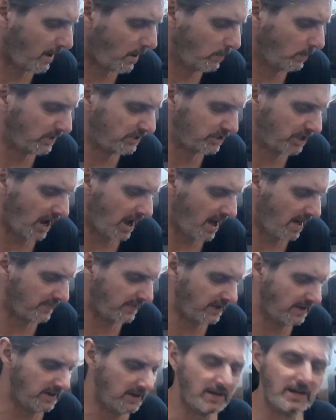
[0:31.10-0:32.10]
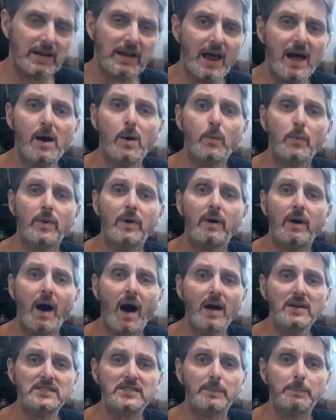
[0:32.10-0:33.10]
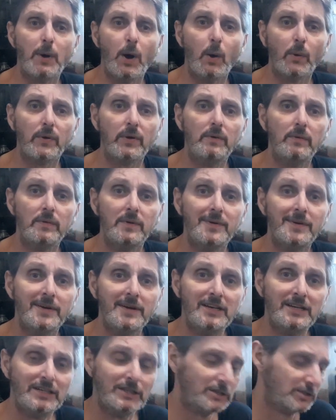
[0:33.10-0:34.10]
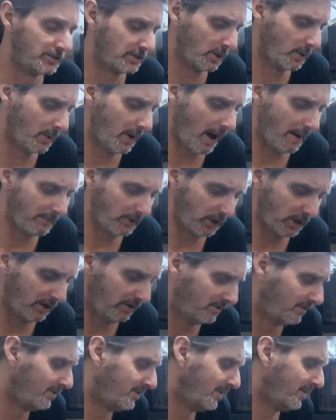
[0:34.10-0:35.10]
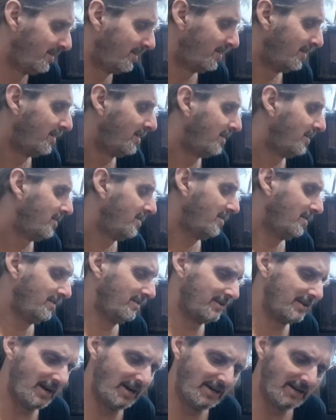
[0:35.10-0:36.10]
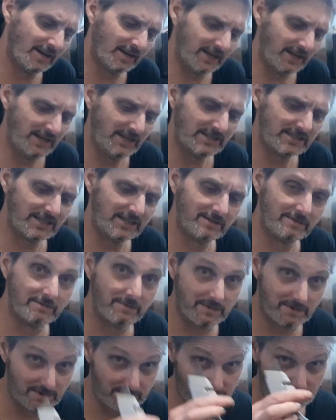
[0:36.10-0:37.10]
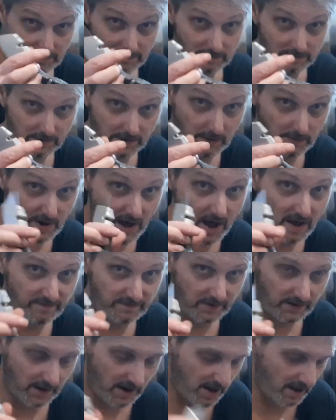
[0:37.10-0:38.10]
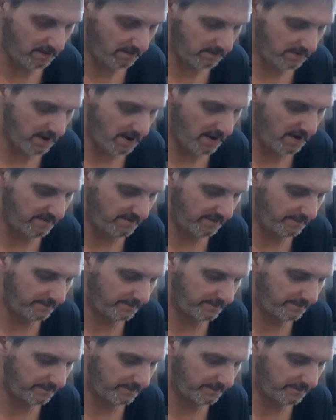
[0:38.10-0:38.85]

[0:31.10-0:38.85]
Which are the clown isopod. So I'm going to get into these. New knife, look at that knife.